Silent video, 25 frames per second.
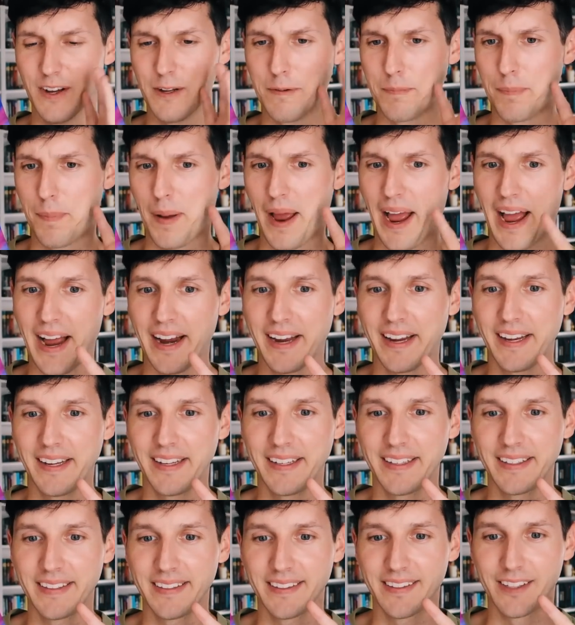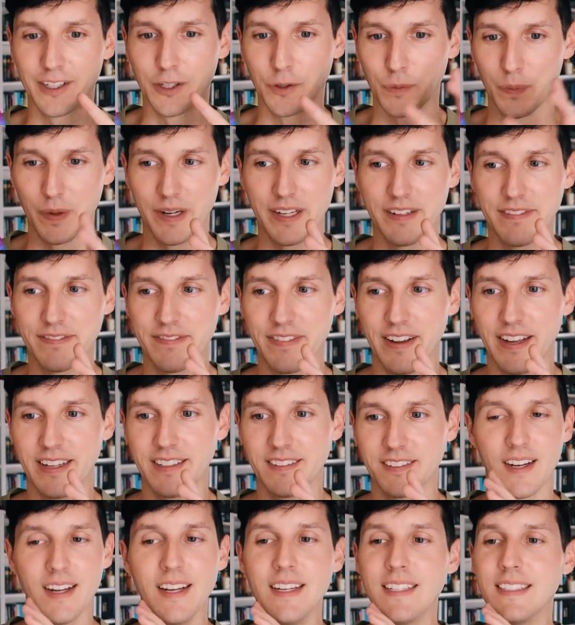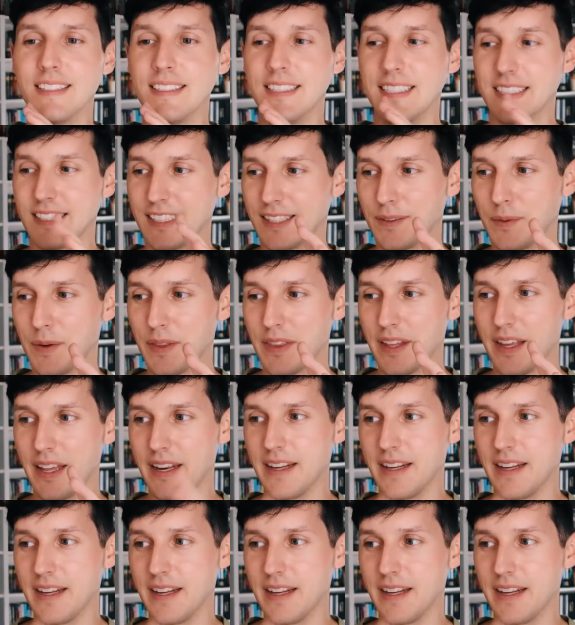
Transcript: unpacking the grief and just dealing with it,